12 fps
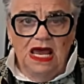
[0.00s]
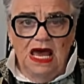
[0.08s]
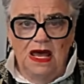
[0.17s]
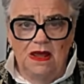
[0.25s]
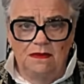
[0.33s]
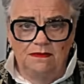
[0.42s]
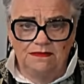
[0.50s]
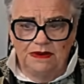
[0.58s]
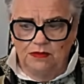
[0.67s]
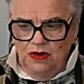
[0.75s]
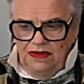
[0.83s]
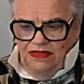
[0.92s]

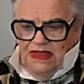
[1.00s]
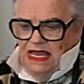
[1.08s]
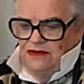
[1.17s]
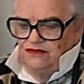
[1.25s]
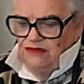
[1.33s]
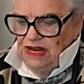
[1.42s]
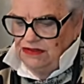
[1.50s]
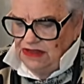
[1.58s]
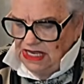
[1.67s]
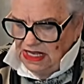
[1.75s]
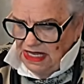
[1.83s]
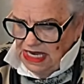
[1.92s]
but when they rigged
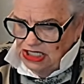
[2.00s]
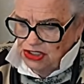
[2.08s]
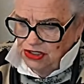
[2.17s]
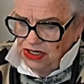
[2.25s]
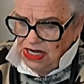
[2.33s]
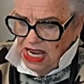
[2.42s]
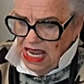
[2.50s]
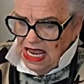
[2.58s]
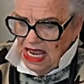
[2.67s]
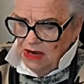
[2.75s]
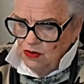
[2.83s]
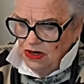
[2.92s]
the election
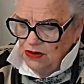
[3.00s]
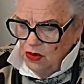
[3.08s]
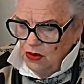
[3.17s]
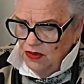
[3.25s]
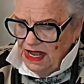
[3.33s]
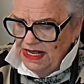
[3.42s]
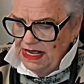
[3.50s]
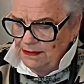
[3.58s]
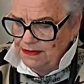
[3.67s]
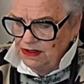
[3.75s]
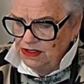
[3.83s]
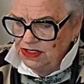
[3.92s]
and when all that
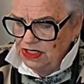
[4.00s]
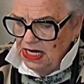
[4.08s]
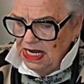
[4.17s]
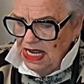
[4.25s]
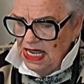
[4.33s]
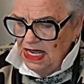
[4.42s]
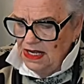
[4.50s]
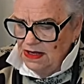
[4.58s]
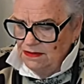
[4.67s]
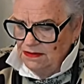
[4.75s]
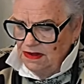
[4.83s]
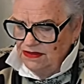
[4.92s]
happened,
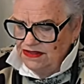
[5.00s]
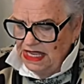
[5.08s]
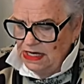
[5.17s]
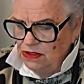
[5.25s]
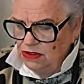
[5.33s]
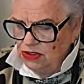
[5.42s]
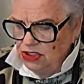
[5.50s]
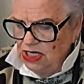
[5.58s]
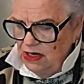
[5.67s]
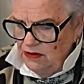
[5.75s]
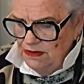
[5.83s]
then, he